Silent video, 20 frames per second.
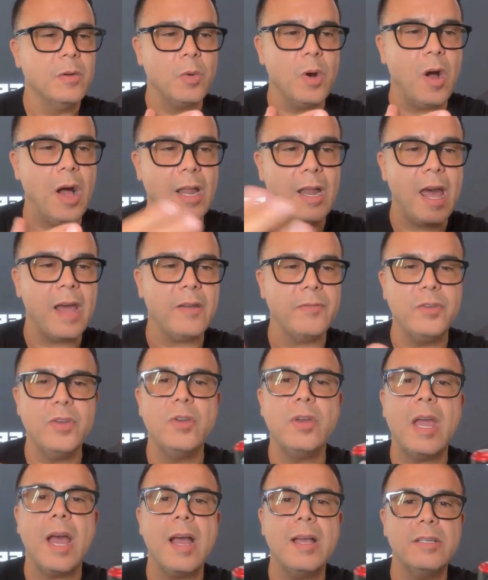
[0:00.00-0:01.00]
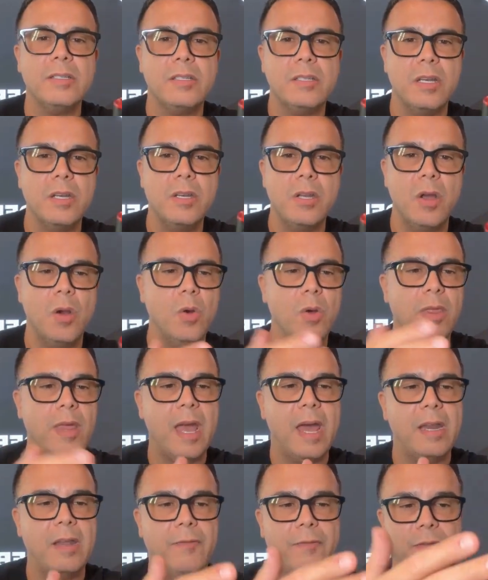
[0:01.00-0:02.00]
Well, a lot of you guys know
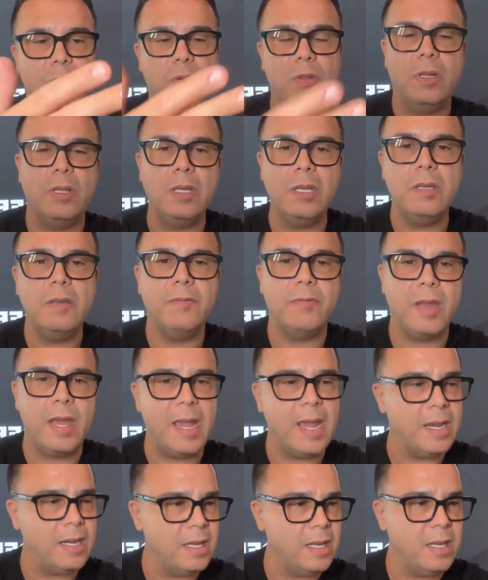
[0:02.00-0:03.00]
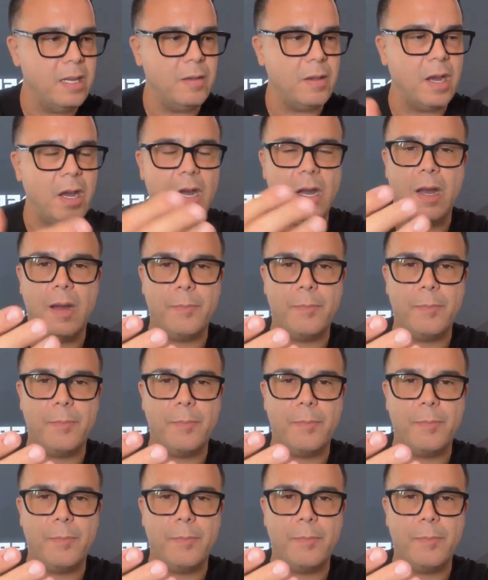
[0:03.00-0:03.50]
that if you leave any